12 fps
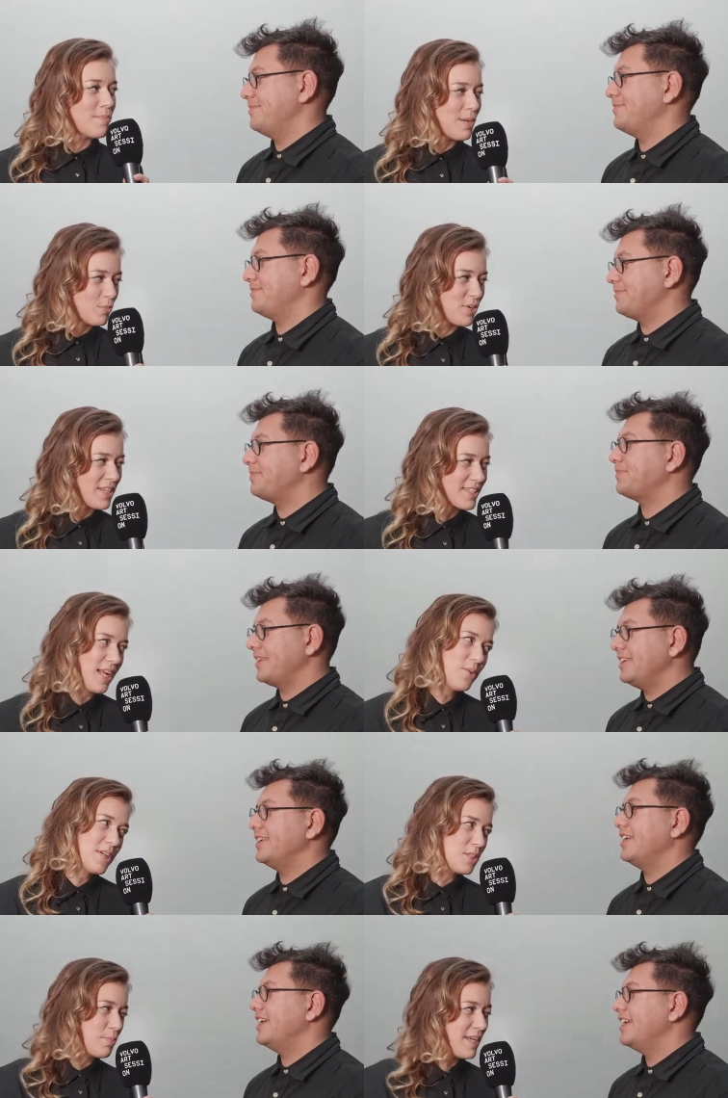Speaker 1: Memories. Can
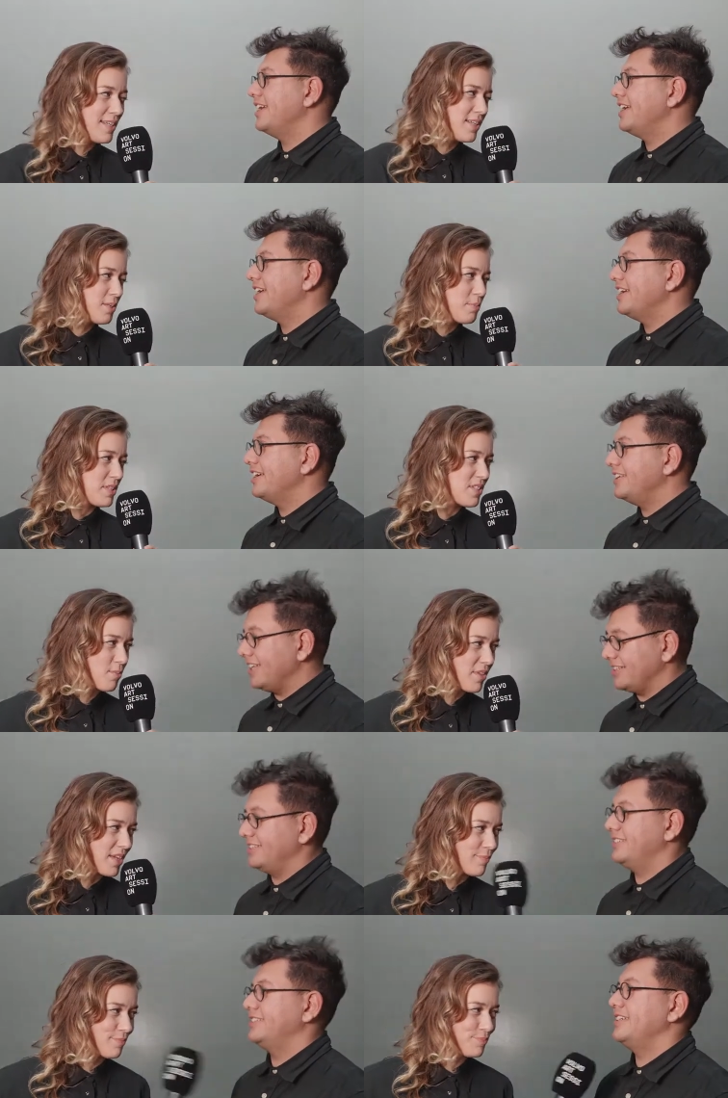you explain a little bit
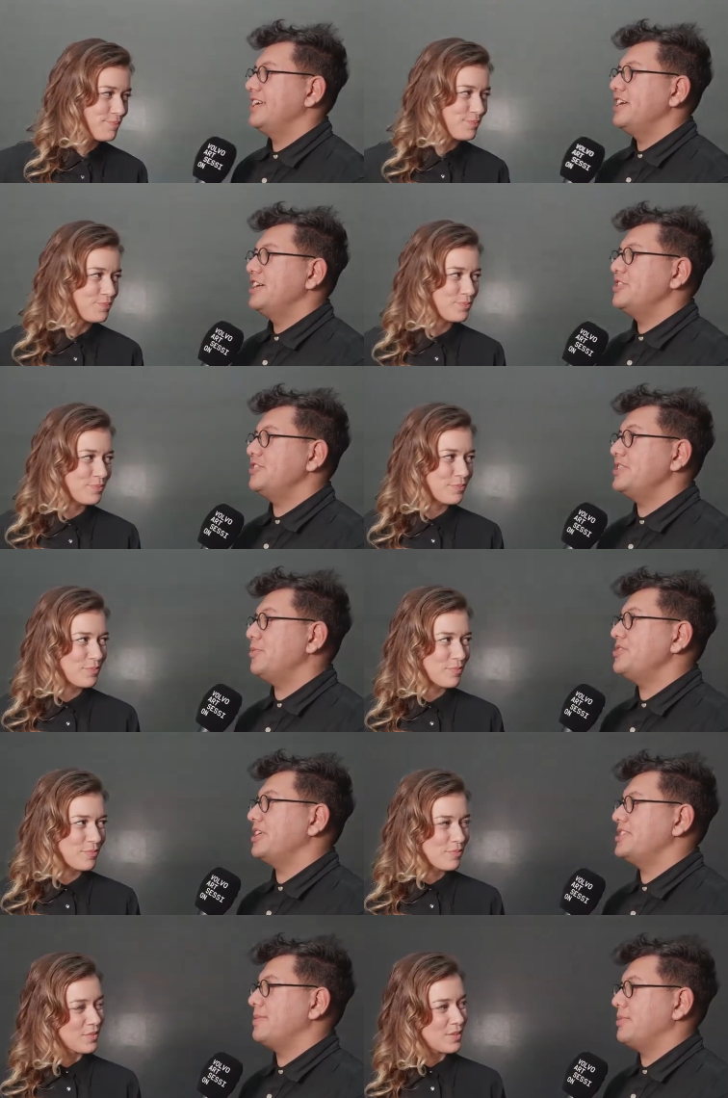something? Yes.
Speaker 2: So this
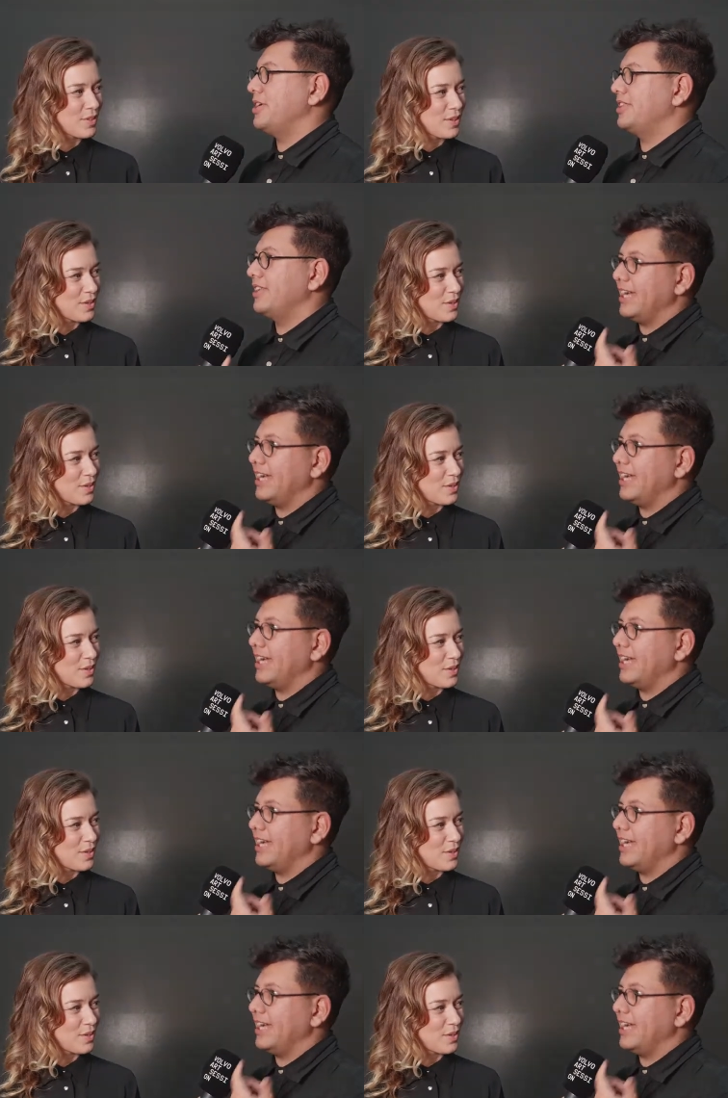project is about